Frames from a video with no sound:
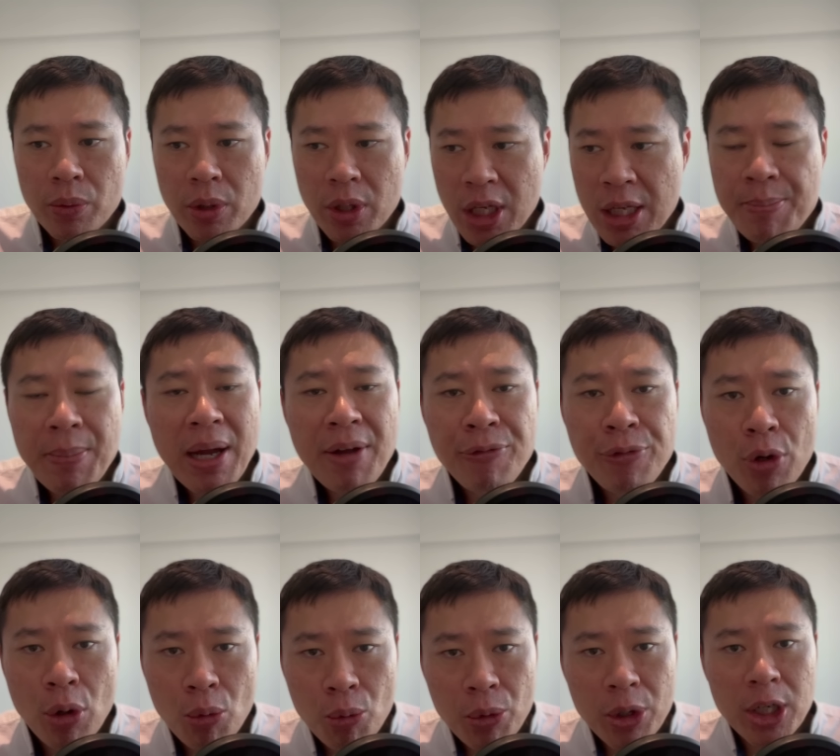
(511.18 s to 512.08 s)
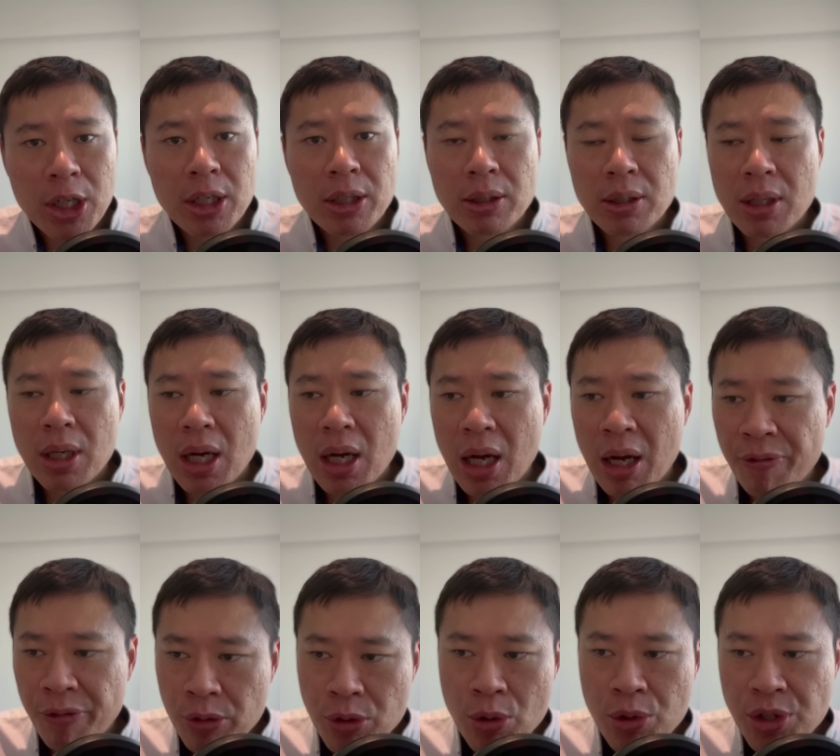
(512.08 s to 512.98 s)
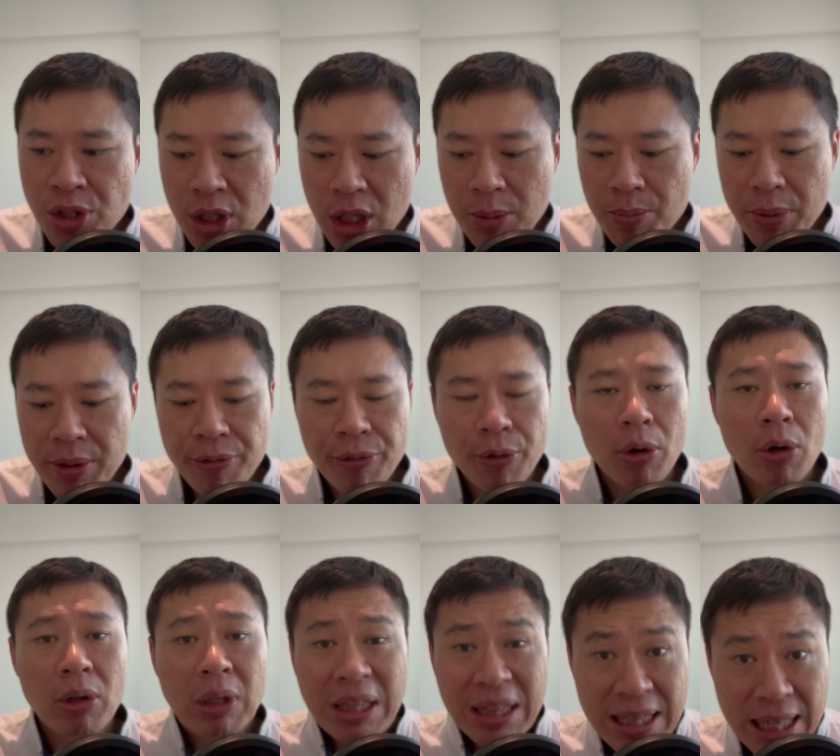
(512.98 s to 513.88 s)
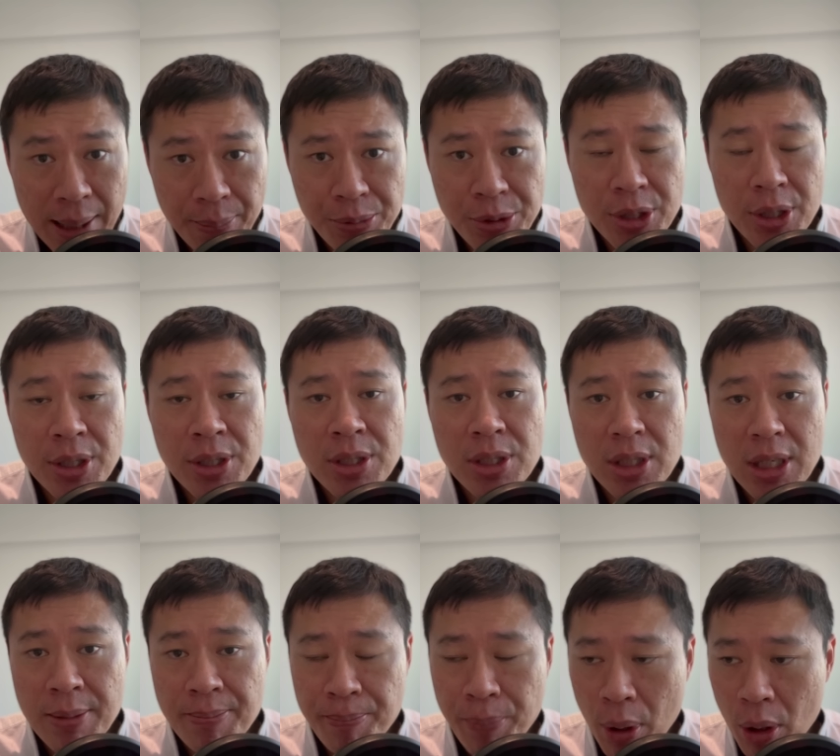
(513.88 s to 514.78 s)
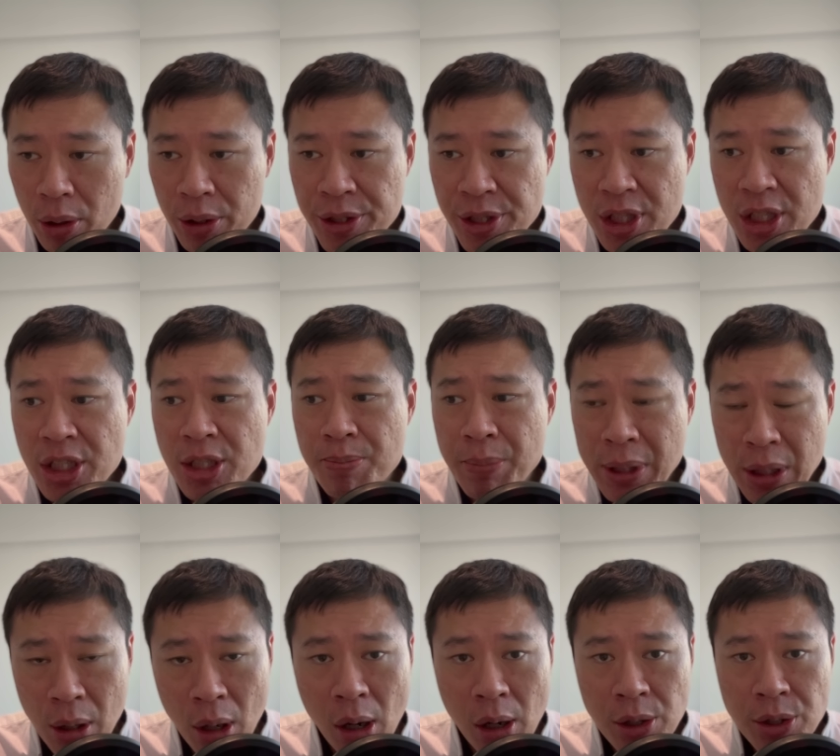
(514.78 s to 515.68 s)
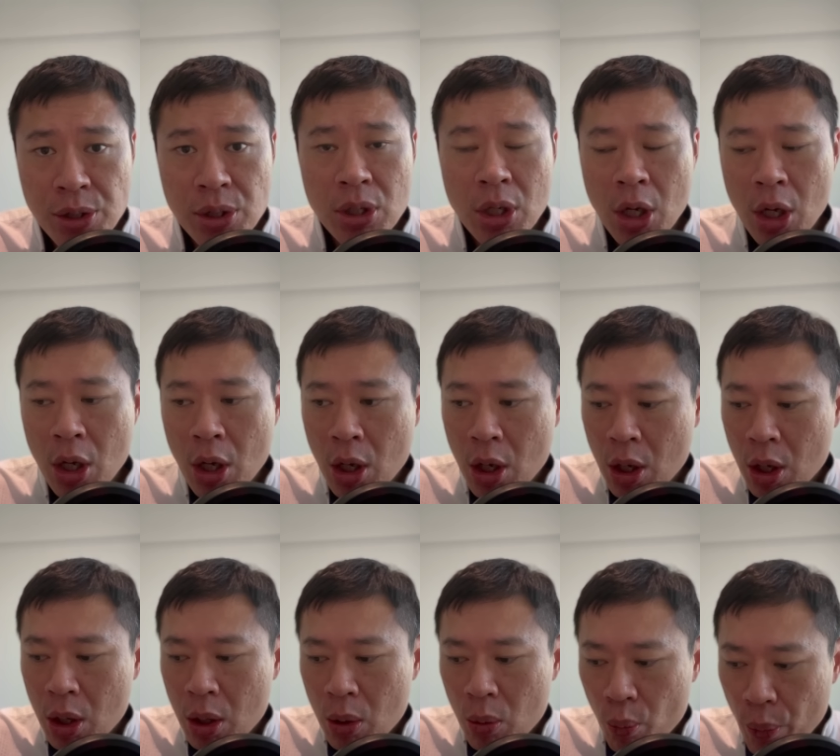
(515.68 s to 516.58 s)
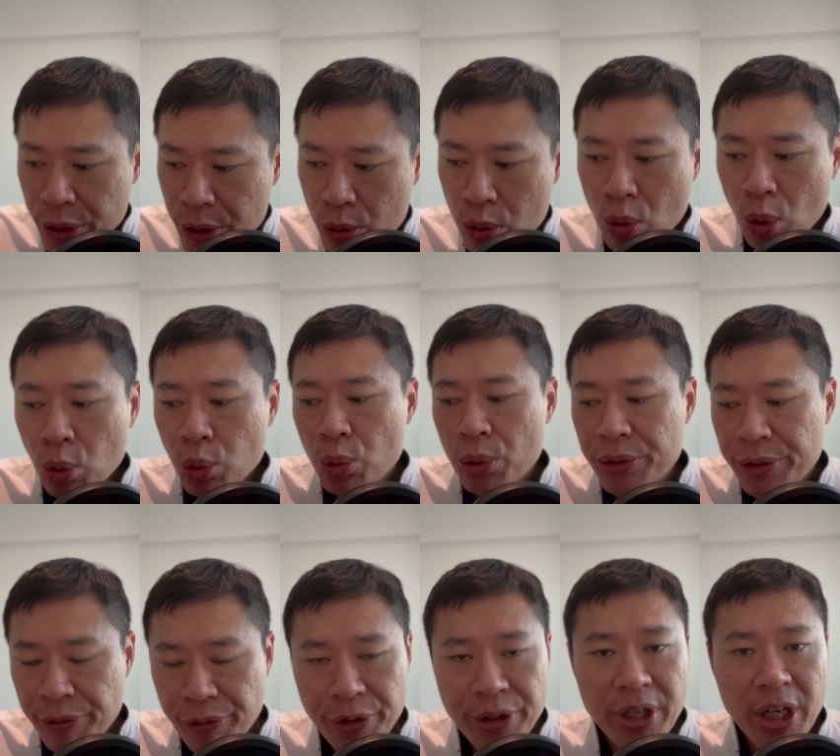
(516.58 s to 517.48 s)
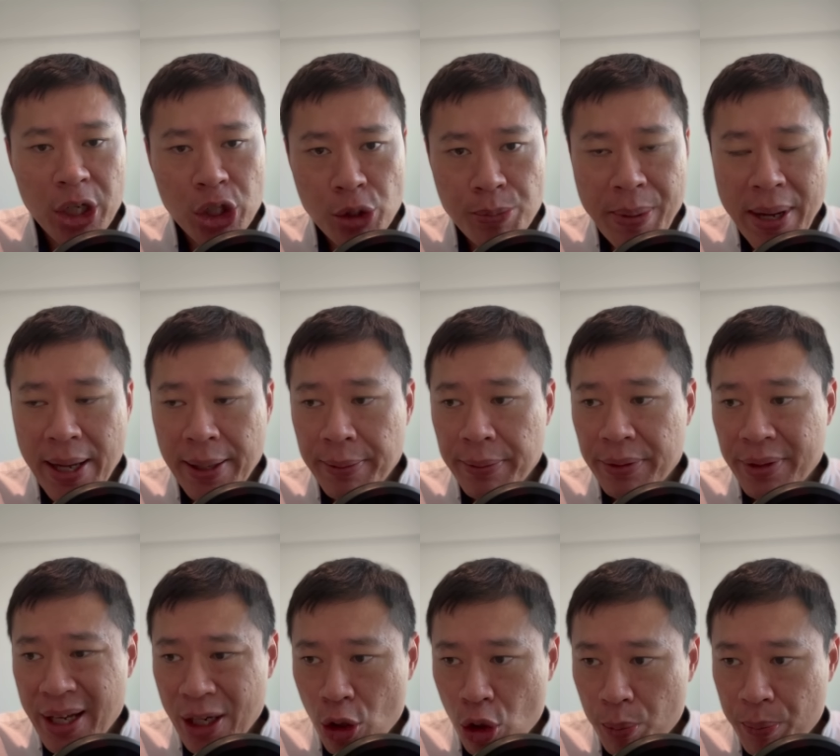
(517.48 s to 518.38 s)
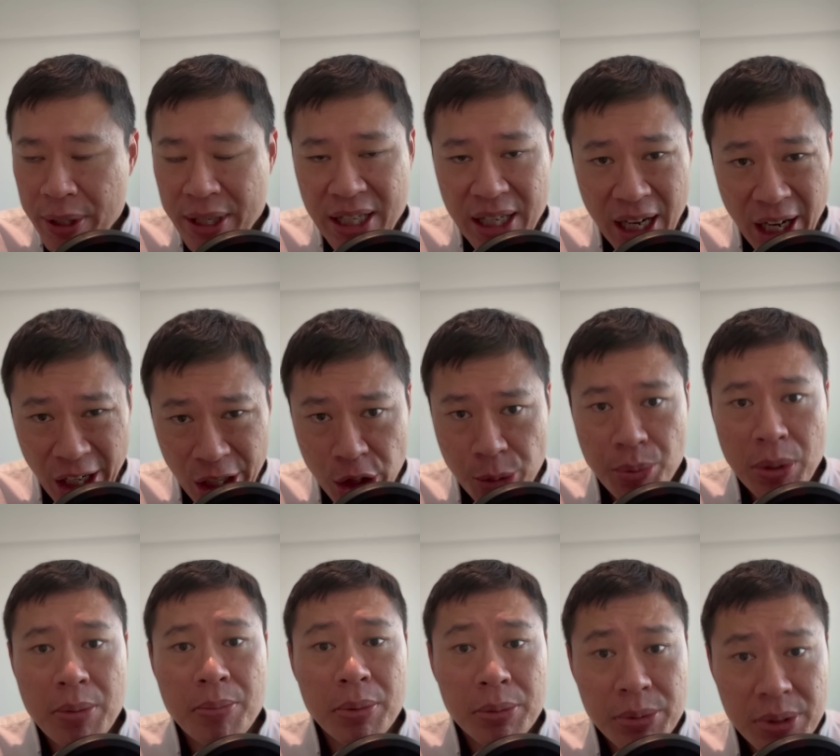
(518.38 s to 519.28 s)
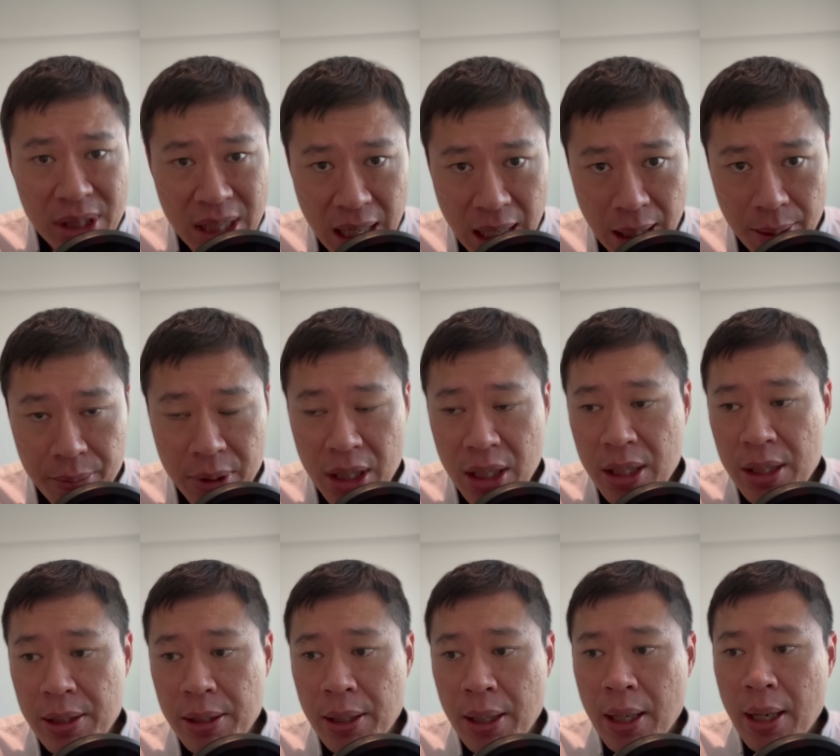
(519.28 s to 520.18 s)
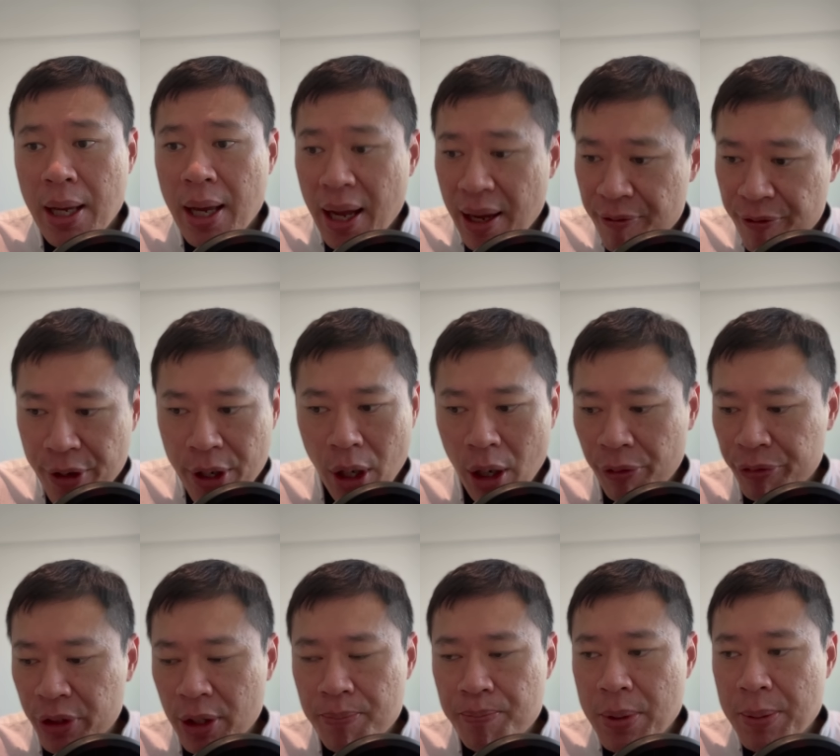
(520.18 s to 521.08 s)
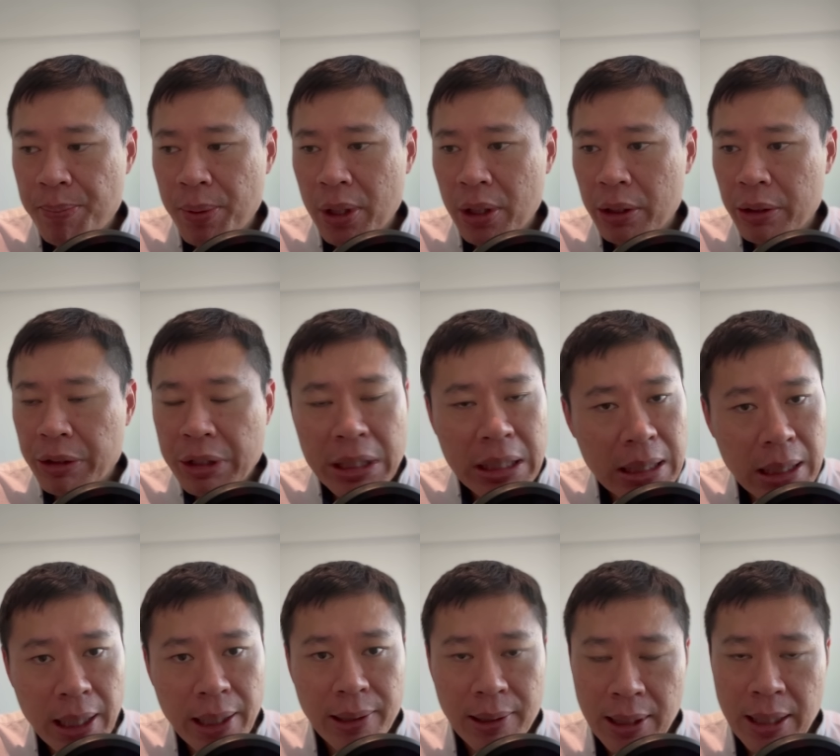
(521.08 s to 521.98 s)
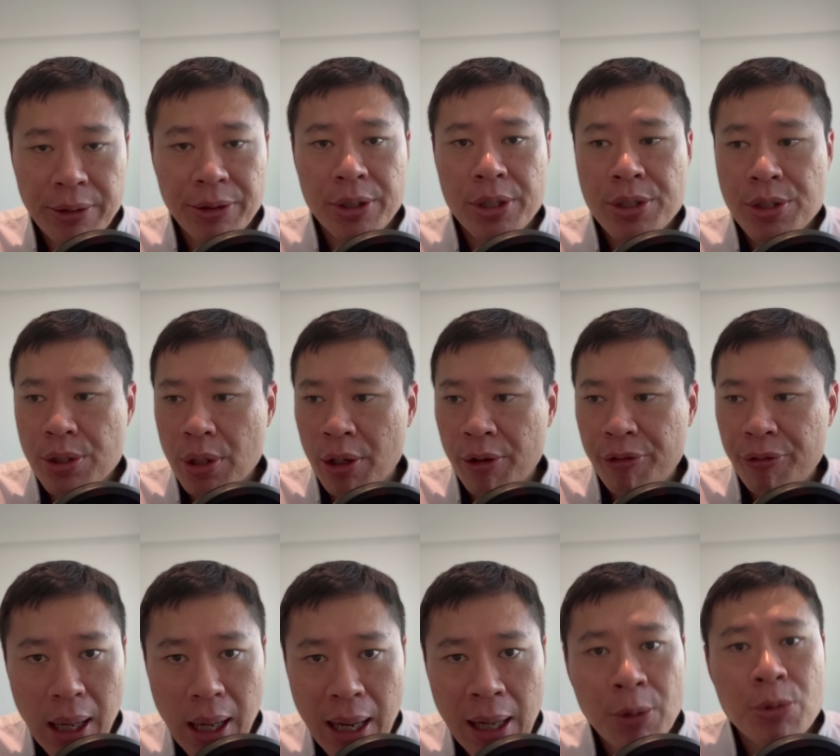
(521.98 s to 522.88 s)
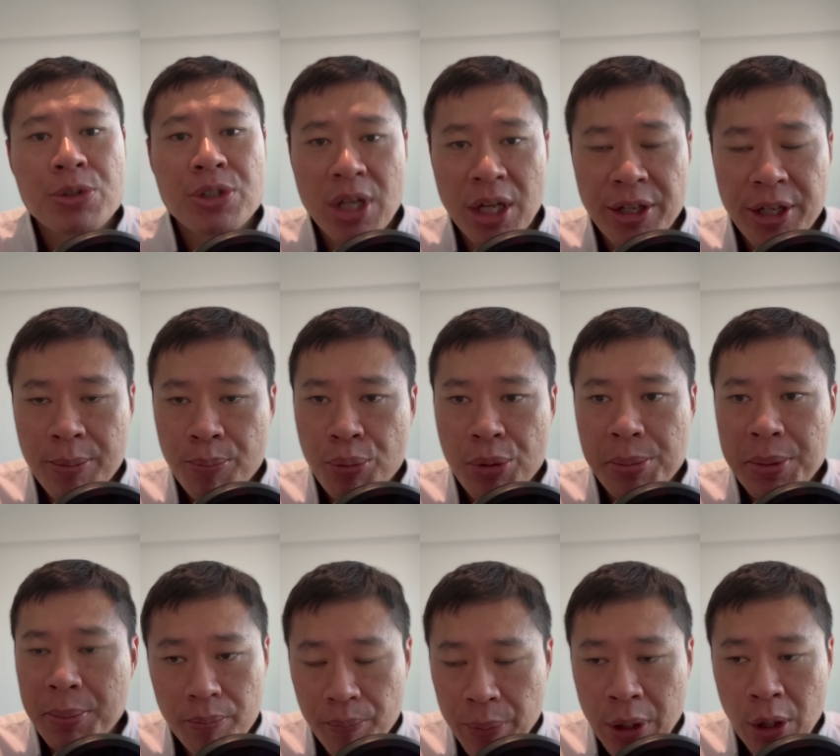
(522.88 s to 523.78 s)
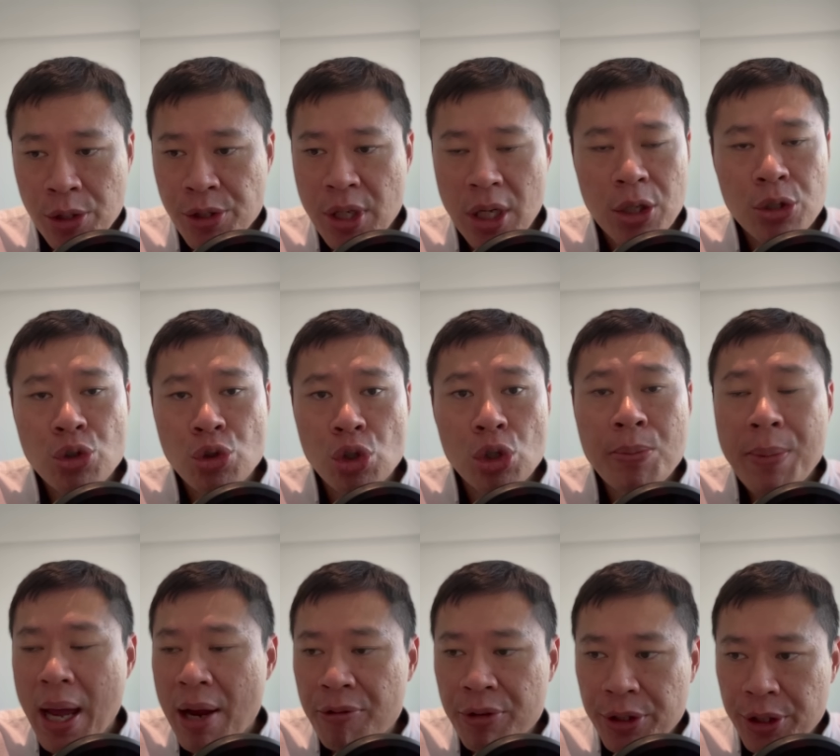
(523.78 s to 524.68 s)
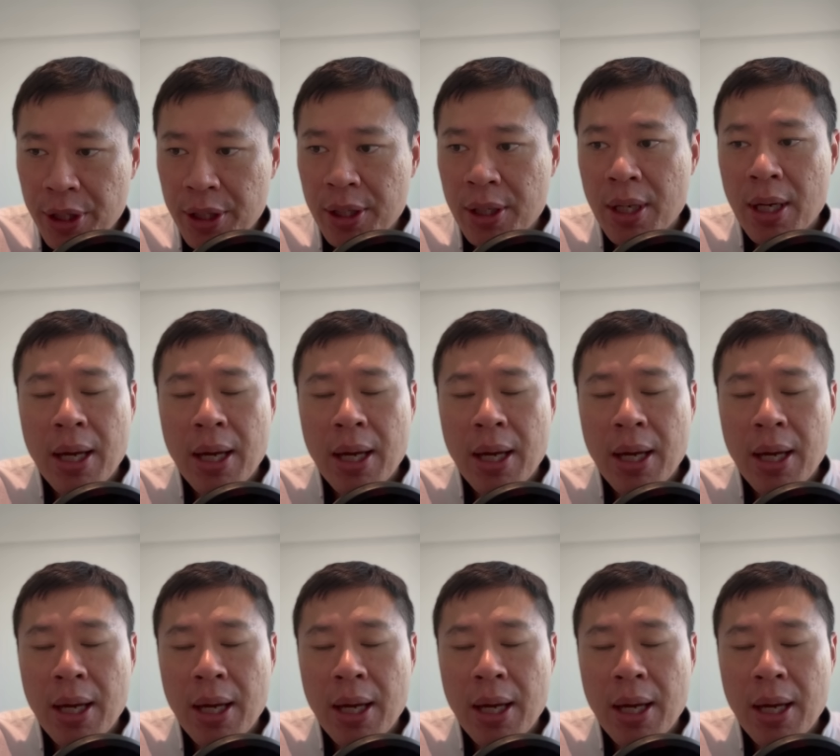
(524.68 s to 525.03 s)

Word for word: In my field of work, I've also seen before lapses in policies because when you go to a different age band, there could be cash premiums coming in. And very often people neglect letters of outstanding premium because they assume everything